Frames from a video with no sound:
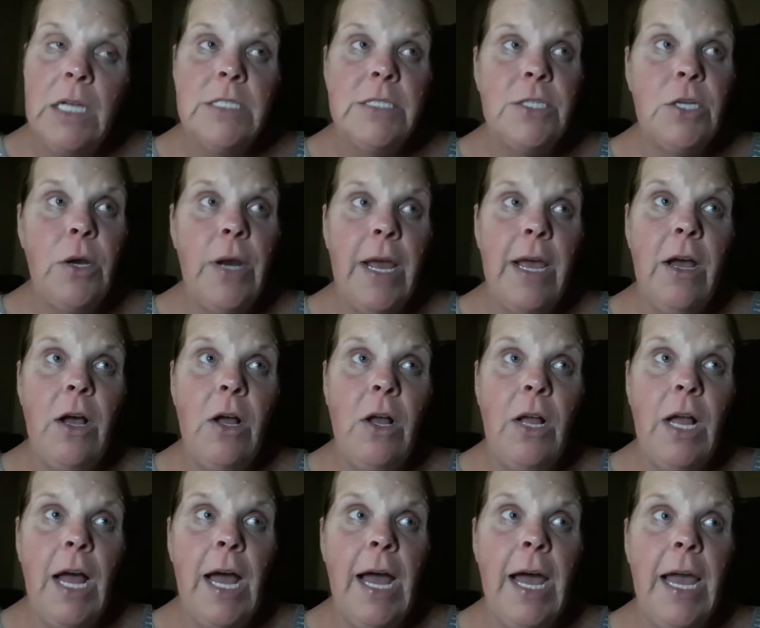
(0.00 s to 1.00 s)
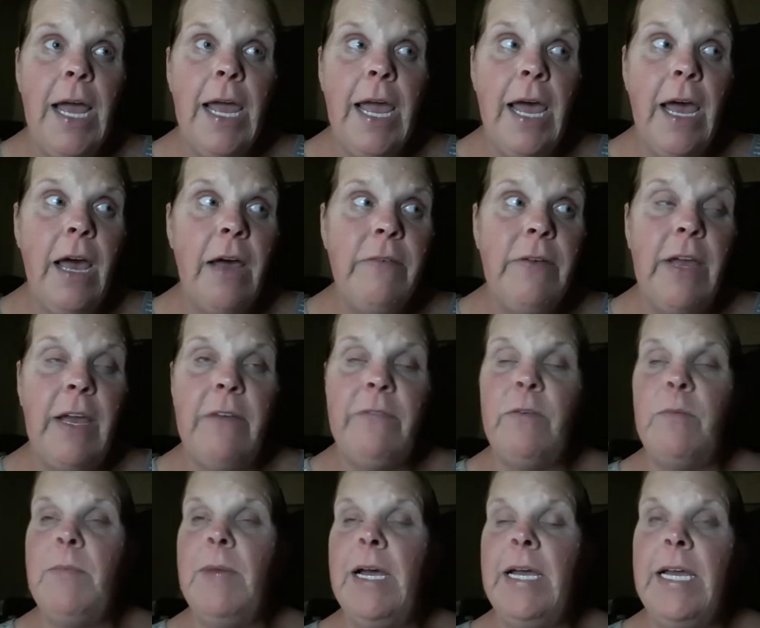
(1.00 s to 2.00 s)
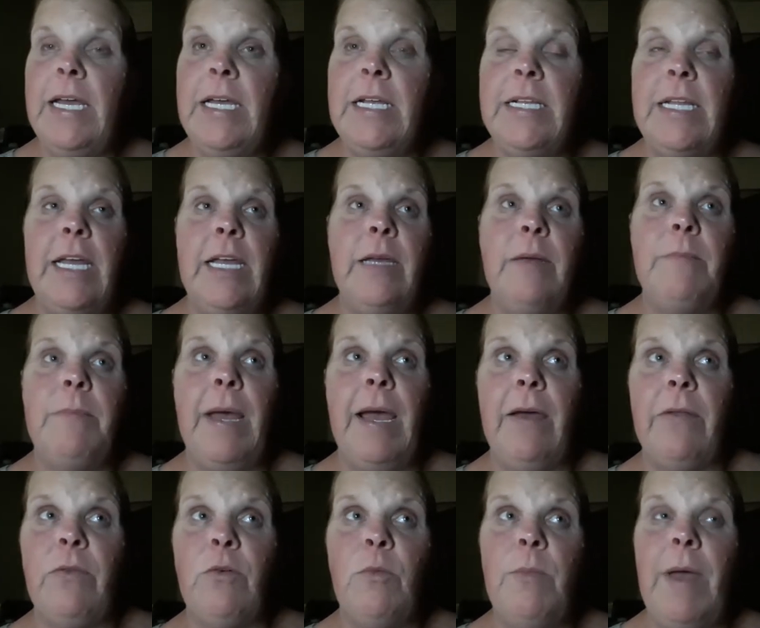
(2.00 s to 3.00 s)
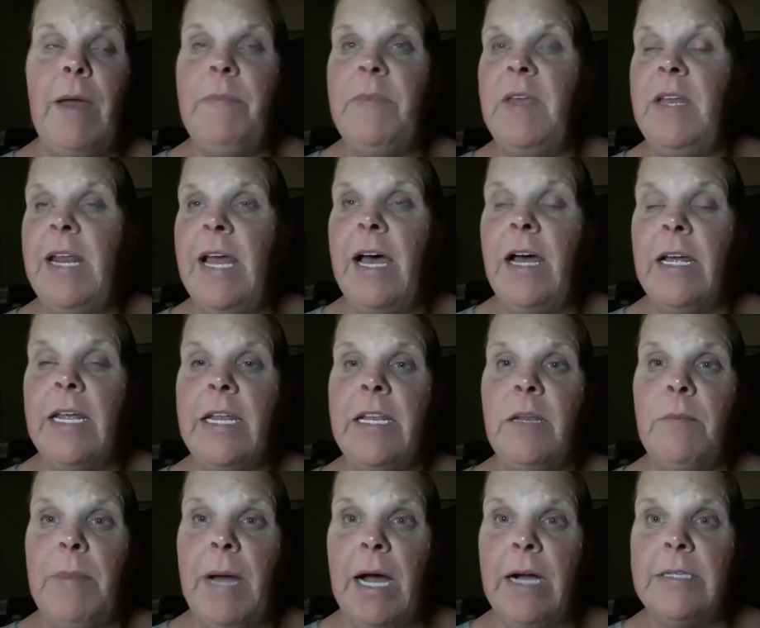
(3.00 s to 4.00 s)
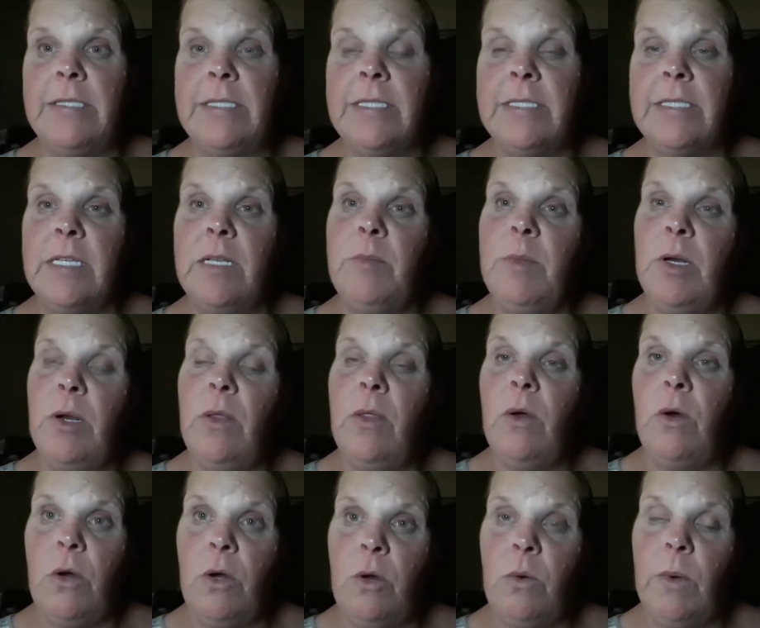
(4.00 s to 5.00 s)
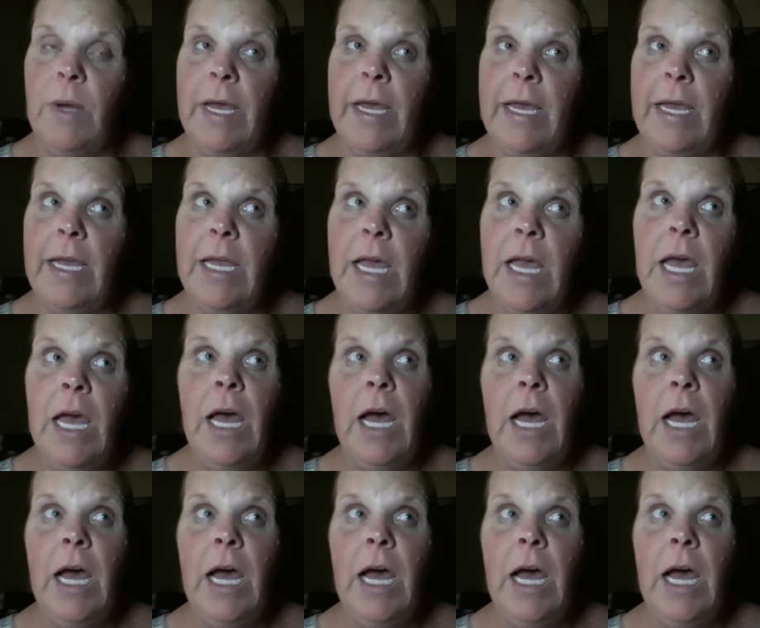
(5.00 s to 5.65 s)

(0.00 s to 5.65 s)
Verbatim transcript: So now I have half of my damn bathroom emptied out into boxes in the middle of the hallway.